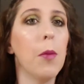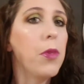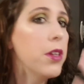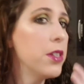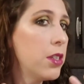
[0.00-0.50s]

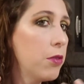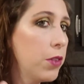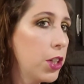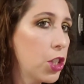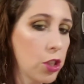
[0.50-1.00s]
This is the
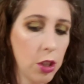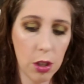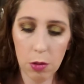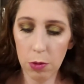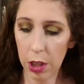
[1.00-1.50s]
finished
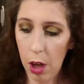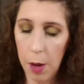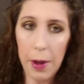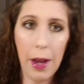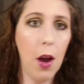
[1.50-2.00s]
look with all
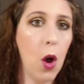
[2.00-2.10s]
my